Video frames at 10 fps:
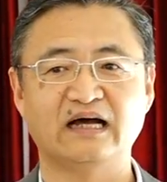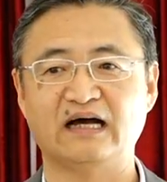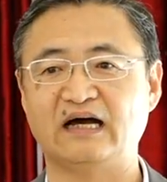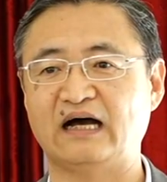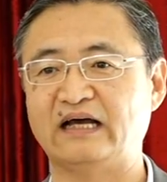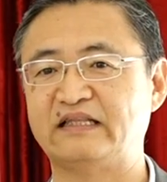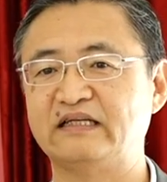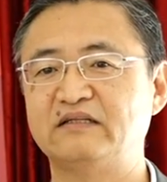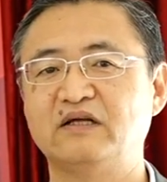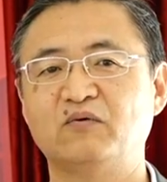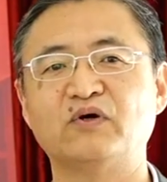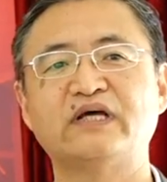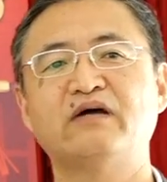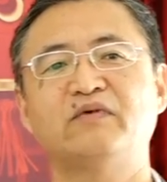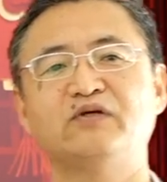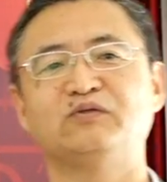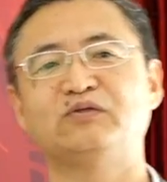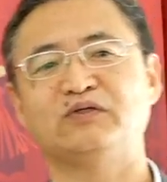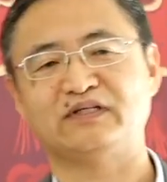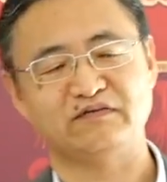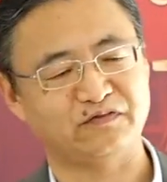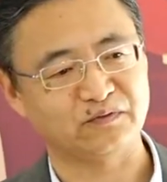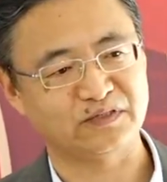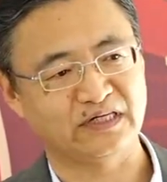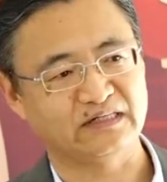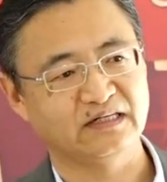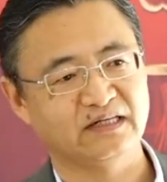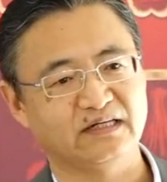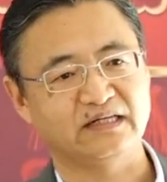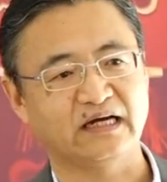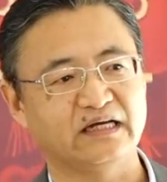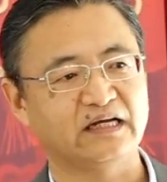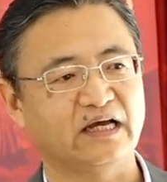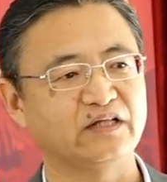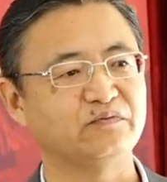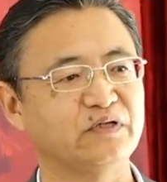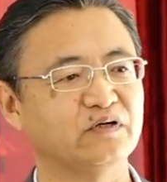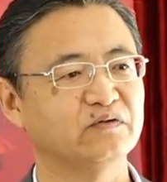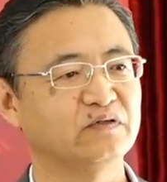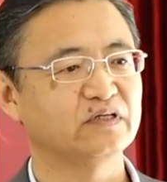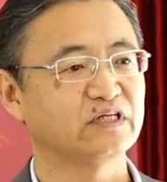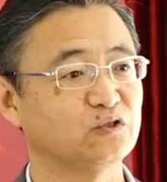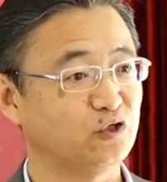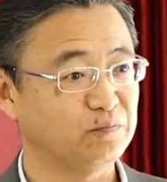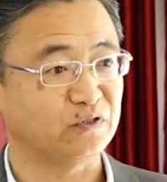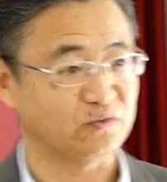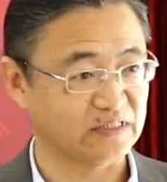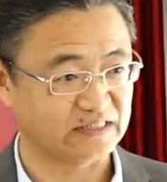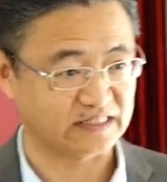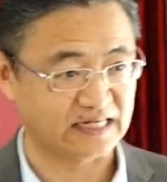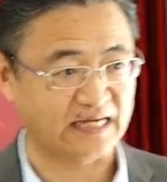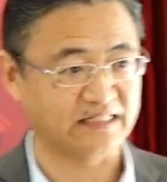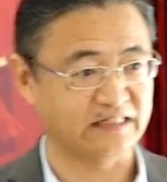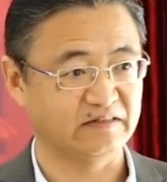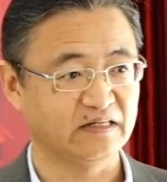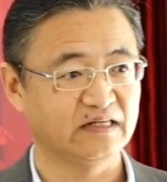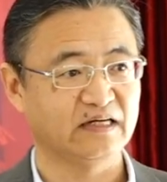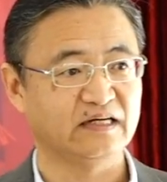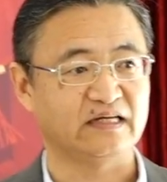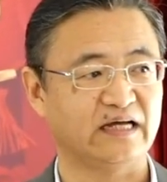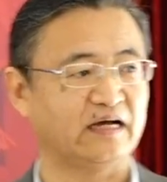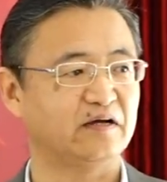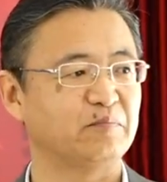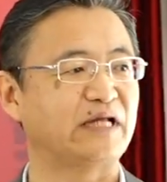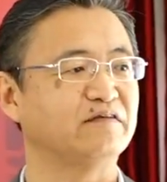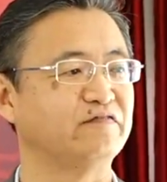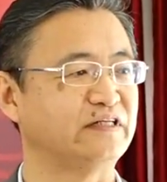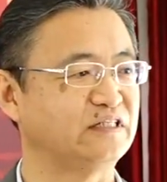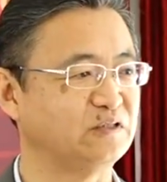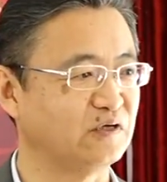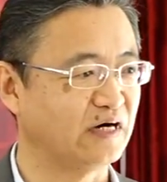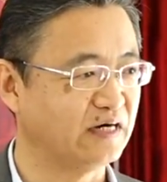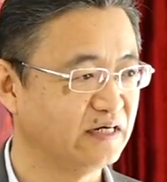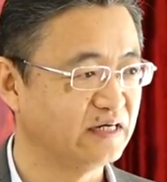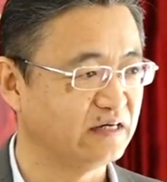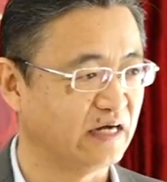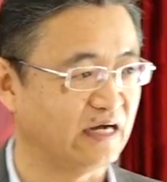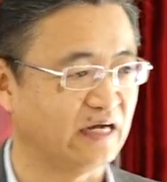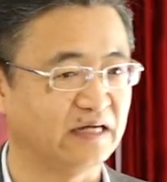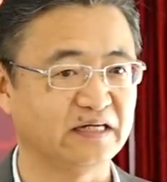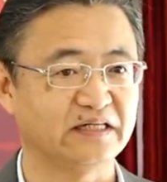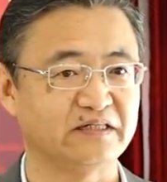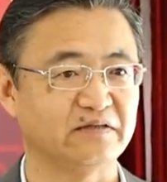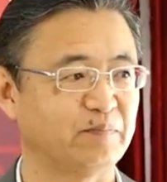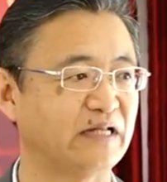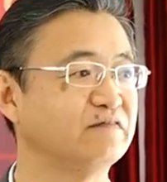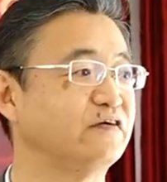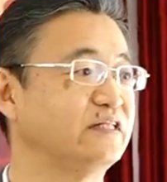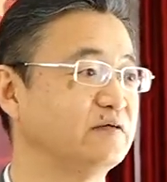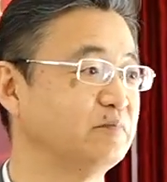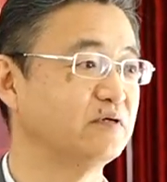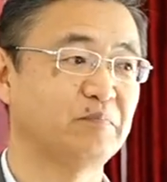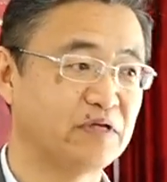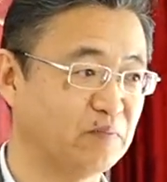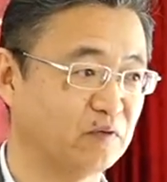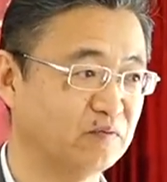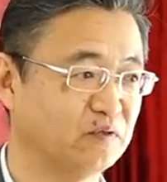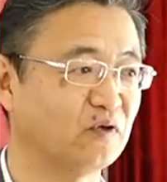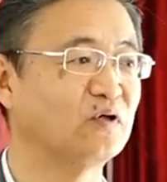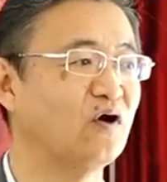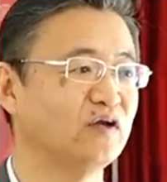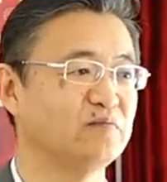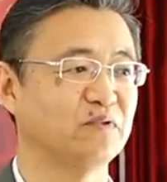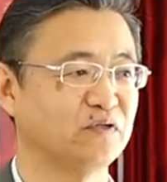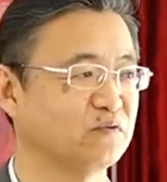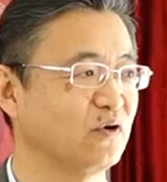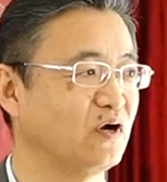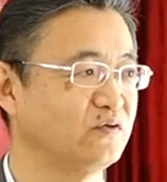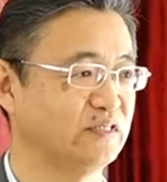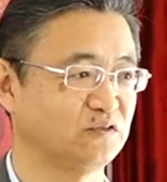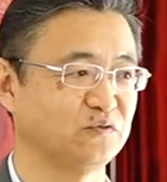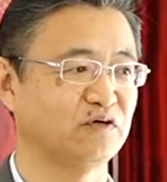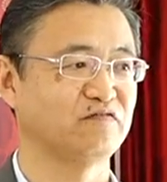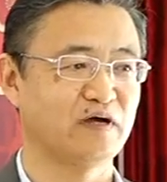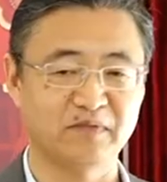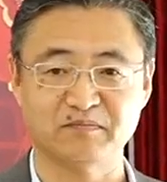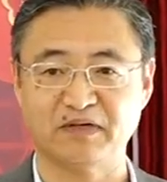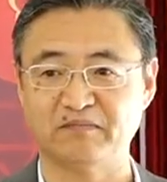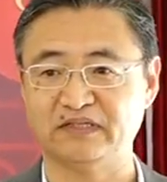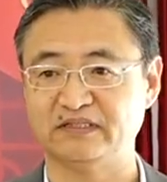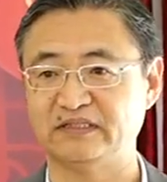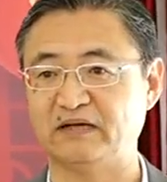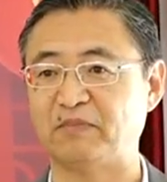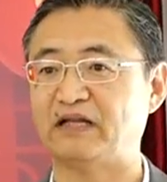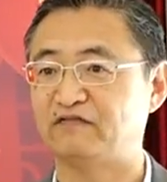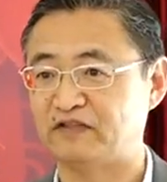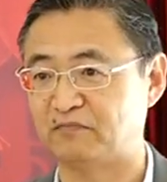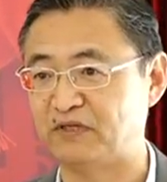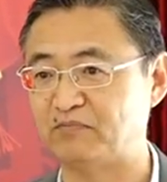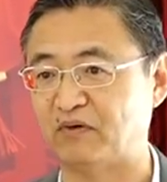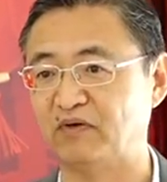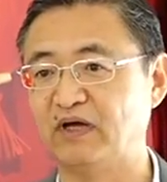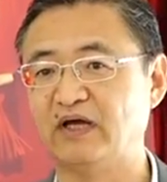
I think whatever you do in the future, yeah, it will contribute to the society. Yeah, benefit your benefit the, the, people, not only bring glorious to your family members, yeah, benefit the people